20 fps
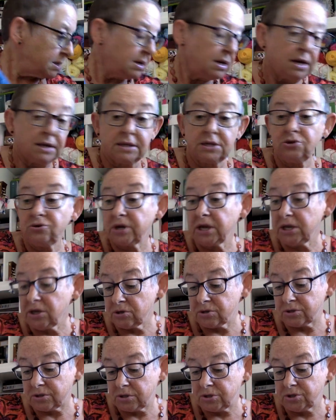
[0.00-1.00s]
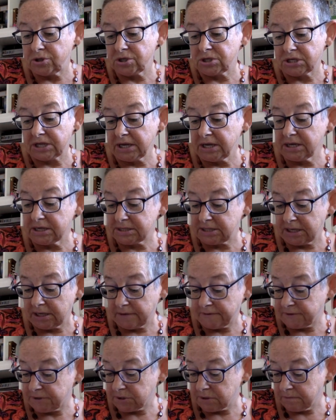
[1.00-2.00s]
And then you just get
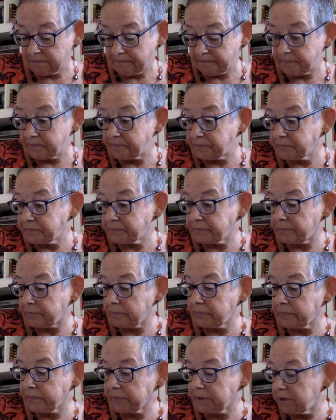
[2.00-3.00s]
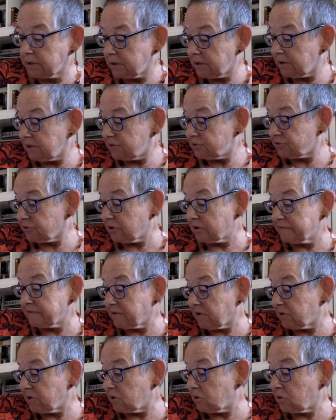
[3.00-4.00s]
yourself some, trying to
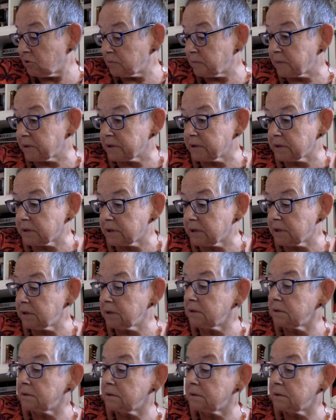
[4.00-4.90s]
find a long bit there.